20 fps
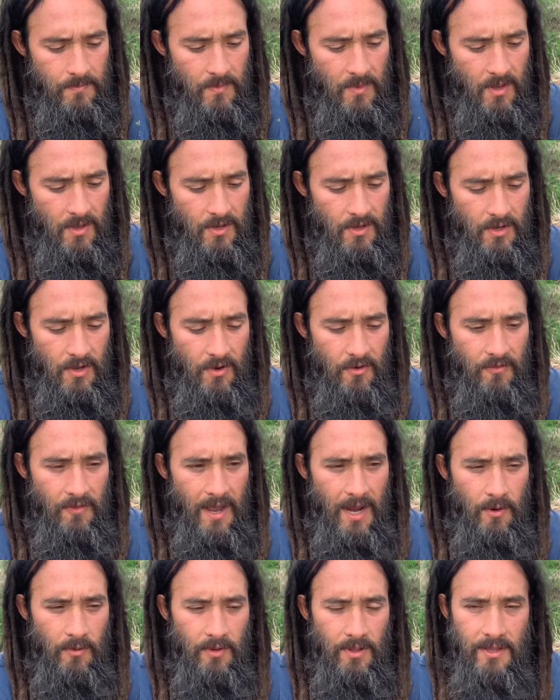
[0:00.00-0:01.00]
you know,
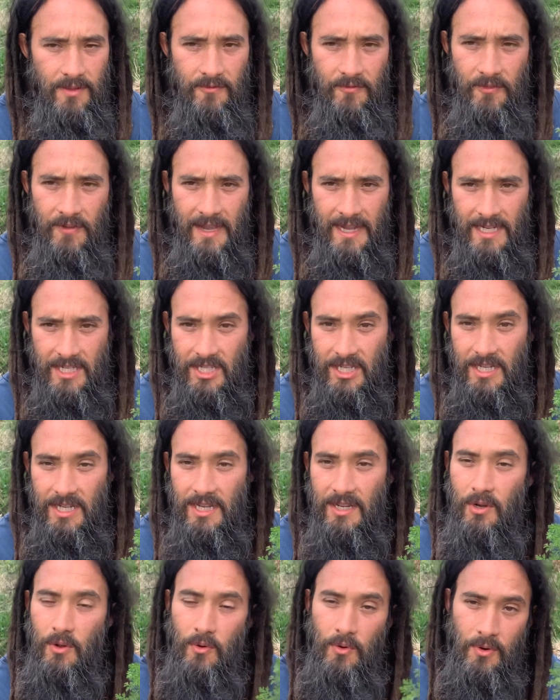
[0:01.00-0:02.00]
viral
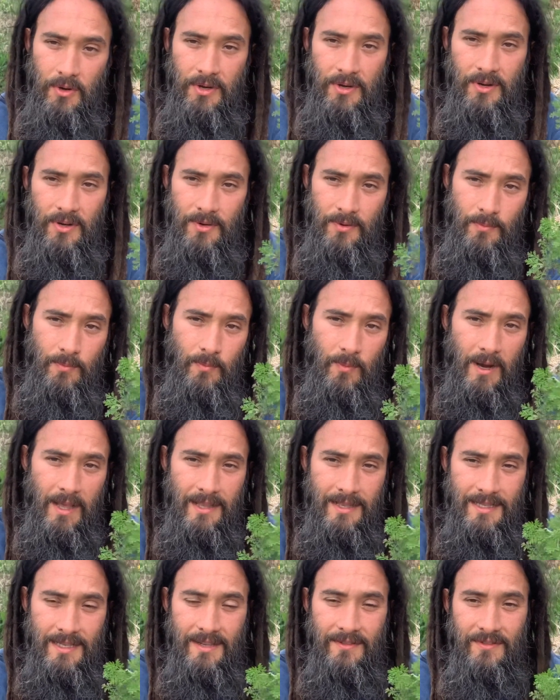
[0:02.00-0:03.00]
infection or you're
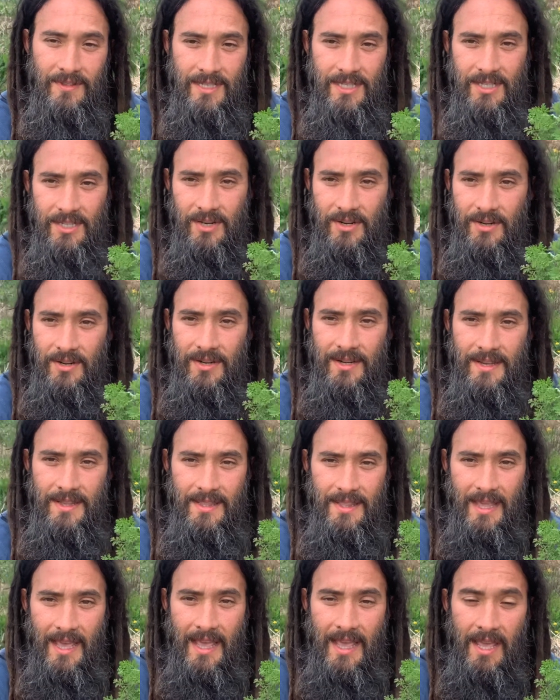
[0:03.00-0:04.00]
relatively
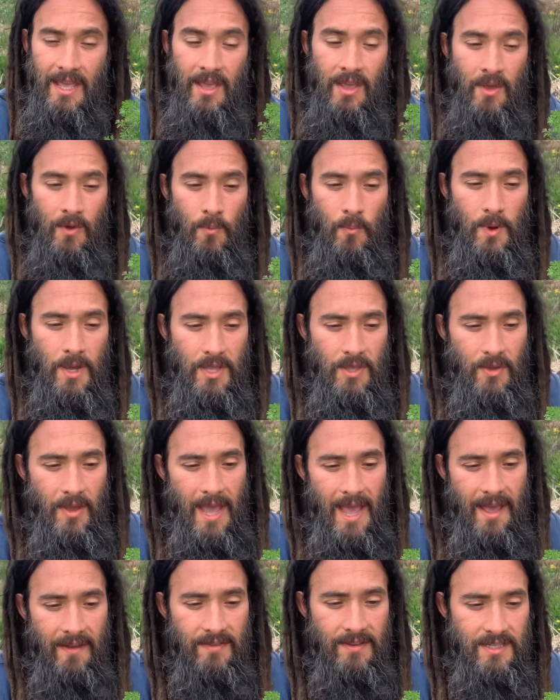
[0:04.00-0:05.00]
certain that what you
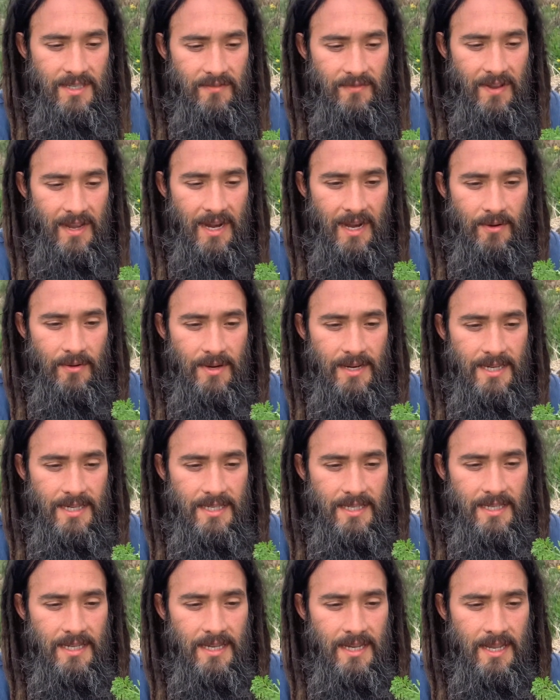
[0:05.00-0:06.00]
have is a
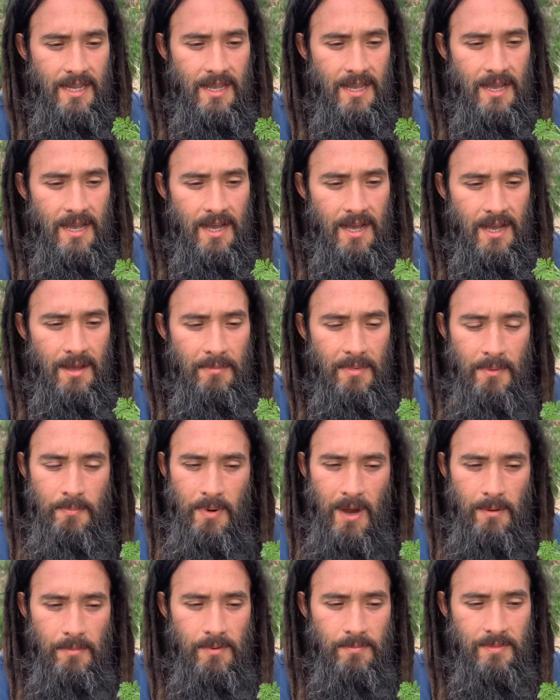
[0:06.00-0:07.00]
virus. Um, it
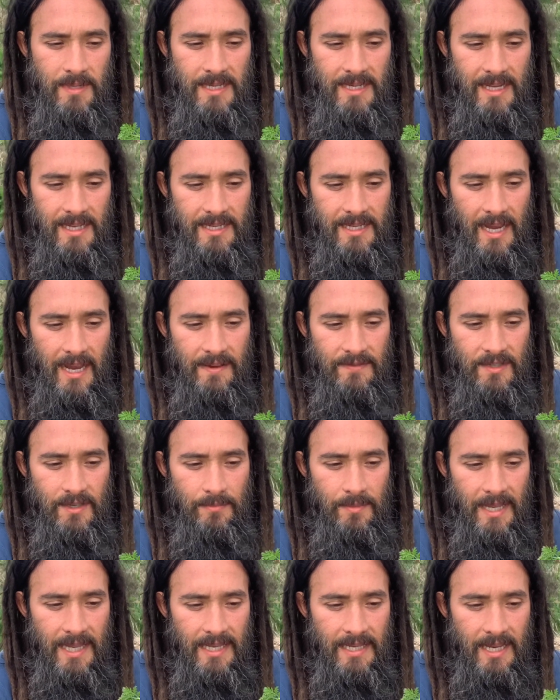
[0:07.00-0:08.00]
probably does have
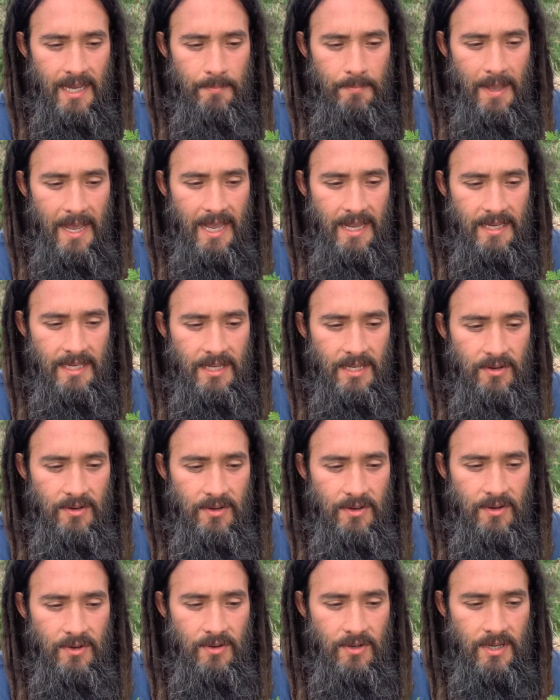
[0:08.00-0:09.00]
some
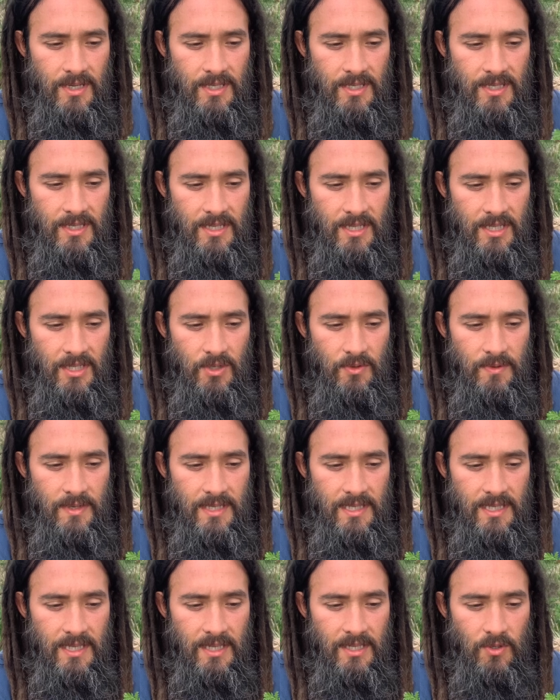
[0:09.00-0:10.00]
antibacterial
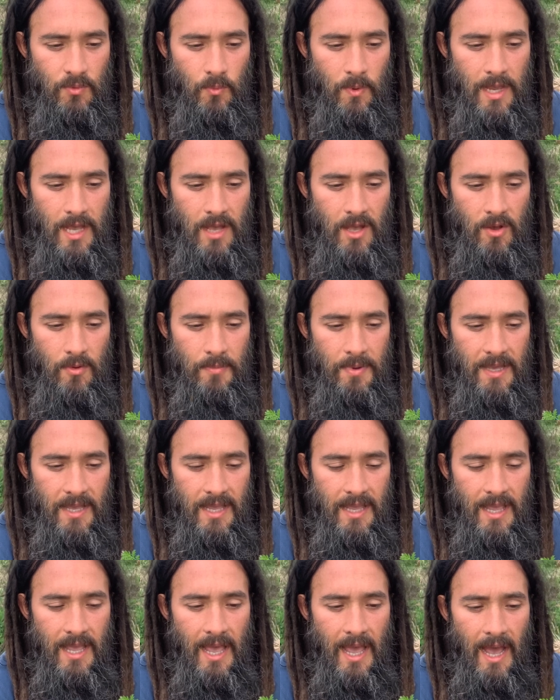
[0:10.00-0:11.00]
constituents as well, but
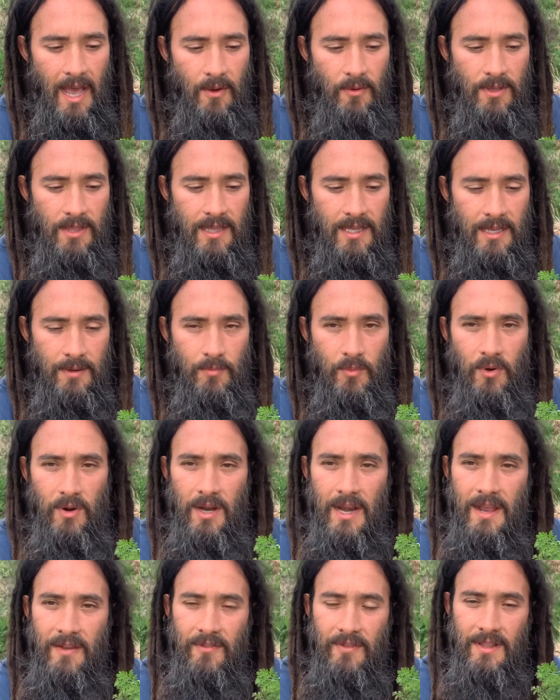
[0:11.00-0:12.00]
I would lean more
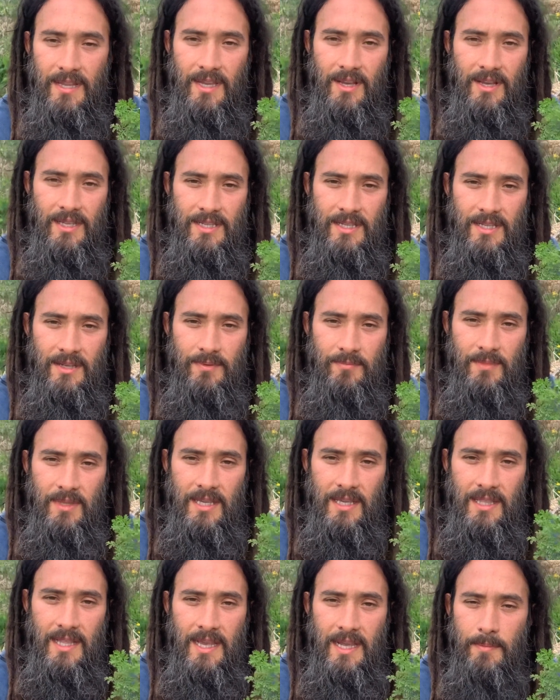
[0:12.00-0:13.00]
heavily on
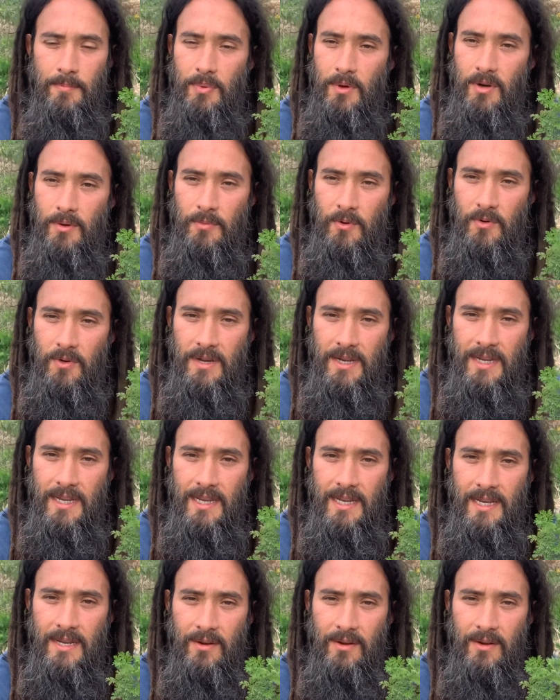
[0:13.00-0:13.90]
something like berberine